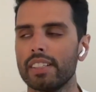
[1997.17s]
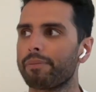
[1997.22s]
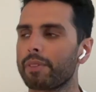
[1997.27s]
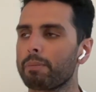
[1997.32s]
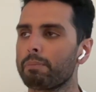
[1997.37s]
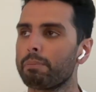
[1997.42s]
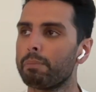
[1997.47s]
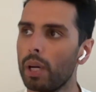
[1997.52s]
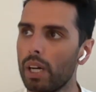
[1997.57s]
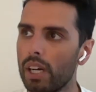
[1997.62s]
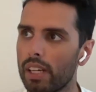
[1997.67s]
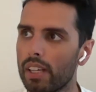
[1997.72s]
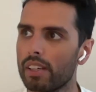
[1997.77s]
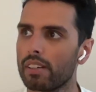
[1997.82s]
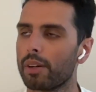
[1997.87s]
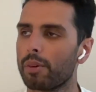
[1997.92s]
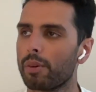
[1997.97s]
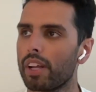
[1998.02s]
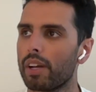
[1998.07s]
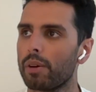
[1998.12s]
But
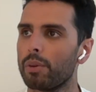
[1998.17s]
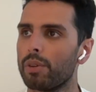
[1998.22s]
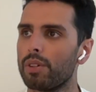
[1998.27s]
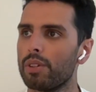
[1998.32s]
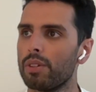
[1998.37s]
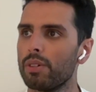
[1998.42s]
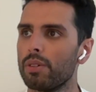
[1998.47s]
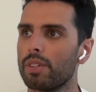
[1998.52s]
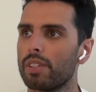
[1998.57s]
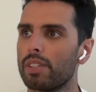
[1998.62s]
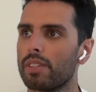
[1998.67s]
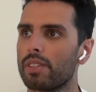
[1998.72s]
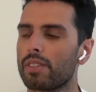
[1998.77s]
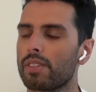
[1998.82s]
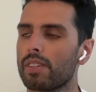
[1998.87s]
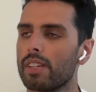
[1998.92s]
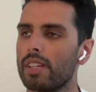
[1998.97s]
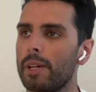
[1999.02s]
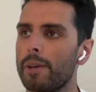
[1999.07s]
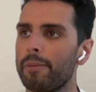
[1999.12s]
what I would do
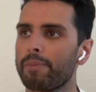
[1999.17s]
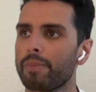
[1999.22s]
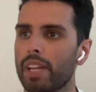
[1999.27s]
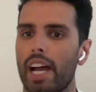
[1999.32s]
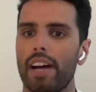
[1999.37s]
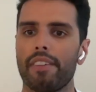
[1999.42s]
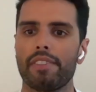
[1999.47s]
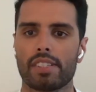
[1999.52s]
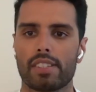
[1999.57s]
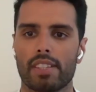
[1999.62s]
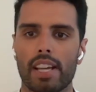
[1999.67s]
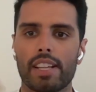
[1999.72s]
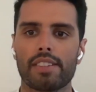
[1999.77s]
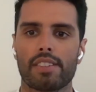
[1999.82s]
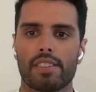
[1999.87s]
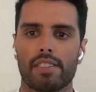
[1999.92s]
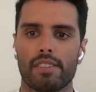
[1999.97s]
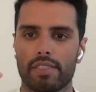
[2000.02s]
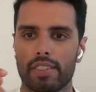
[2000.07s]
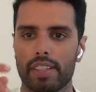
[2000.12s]
is have a
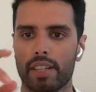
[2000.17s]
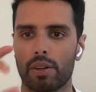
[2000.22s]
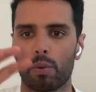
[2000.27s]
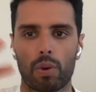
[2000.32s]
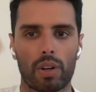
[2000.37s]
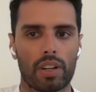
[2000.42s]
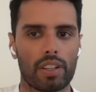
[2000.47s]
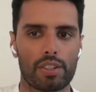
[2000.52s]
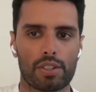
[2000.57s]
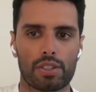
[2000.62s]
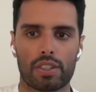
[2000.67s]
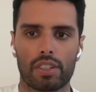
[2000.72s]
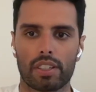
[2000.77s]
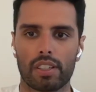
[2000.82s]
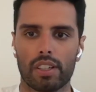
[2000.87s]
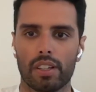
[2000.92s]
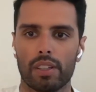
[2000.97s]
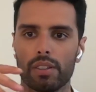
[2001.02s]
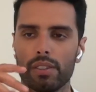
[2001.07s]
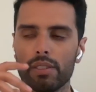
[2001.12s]
sense of like where this could
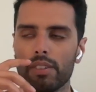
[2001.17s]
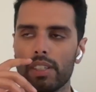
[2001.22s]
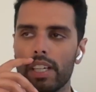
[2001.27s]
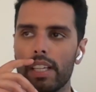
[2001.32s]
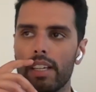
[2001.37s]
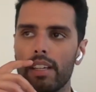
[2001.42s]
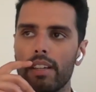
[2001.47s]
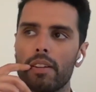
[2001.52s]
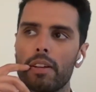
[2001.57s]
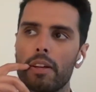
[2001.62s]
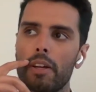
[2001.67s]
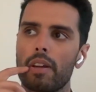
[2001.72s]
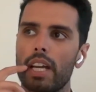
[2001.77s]
go, and